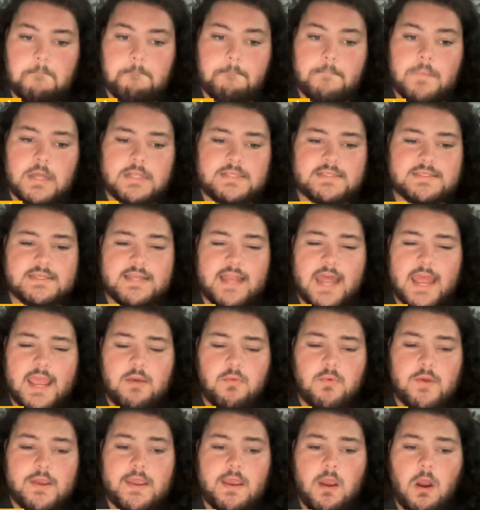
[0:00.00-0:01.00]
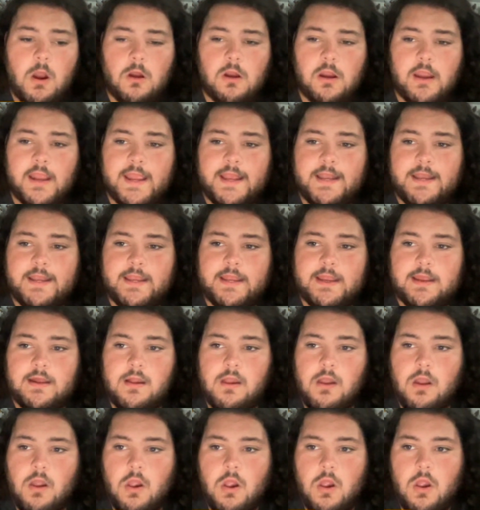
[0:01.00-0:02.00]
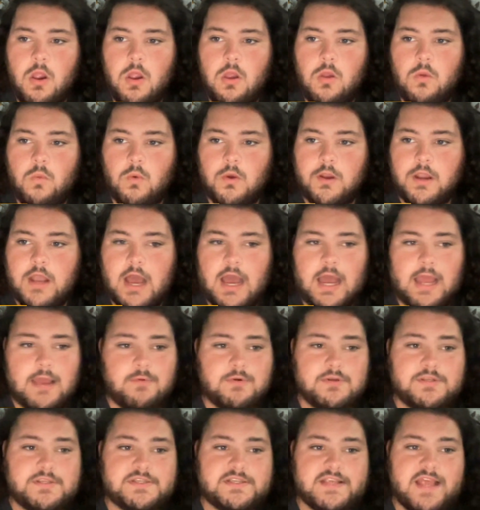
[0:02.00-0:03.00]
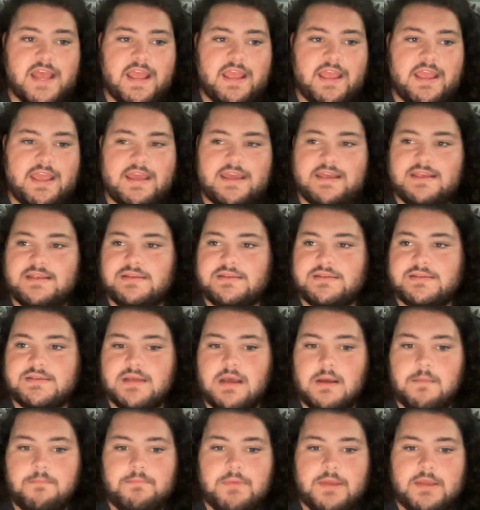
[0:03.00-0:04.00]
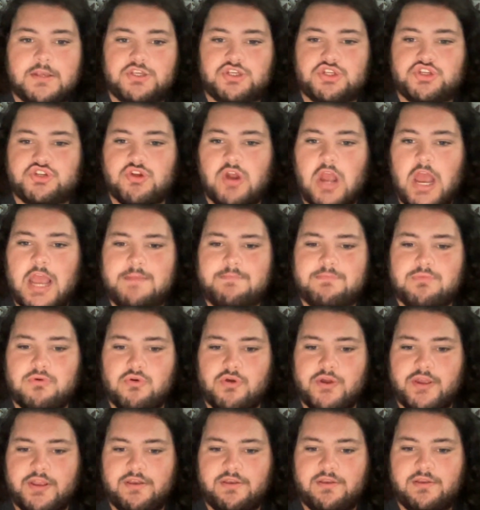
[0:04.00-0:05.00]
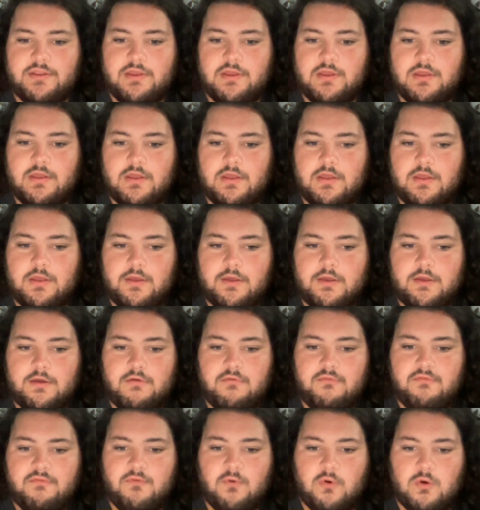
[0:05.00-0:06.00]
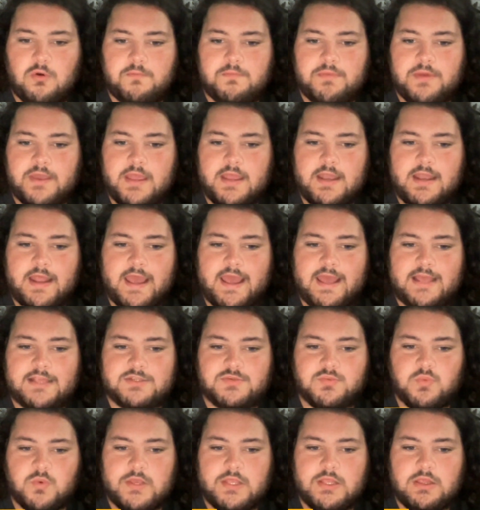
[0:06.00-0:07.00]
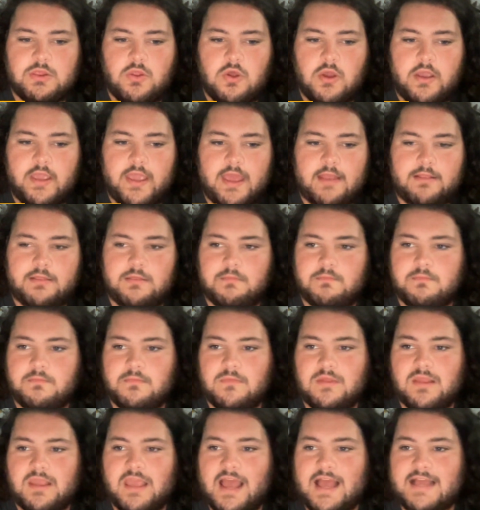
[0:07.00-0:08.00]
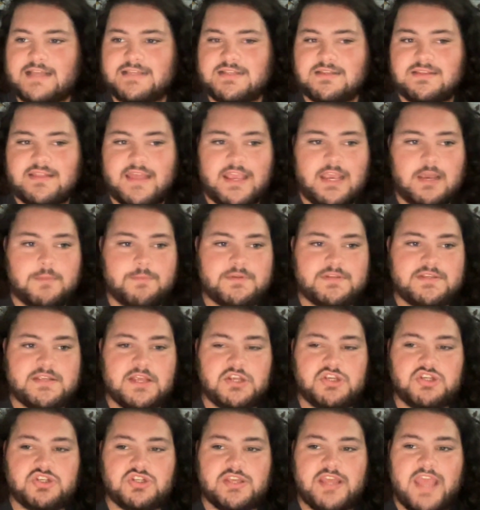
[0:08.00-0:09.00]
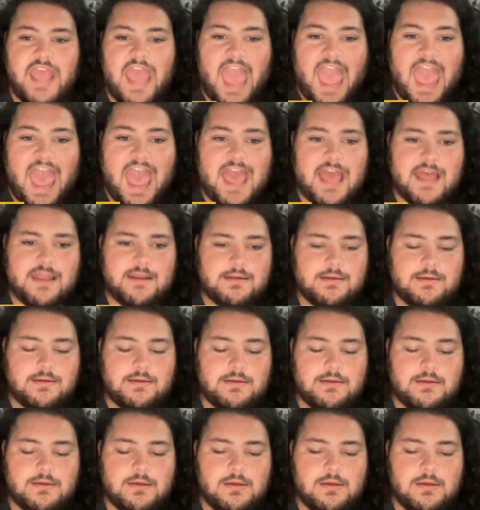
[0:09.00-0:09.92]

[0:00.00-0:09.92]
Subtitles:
But today we are hitting what I would say is a big stride point for Pitt as we look at guys that they could potentially add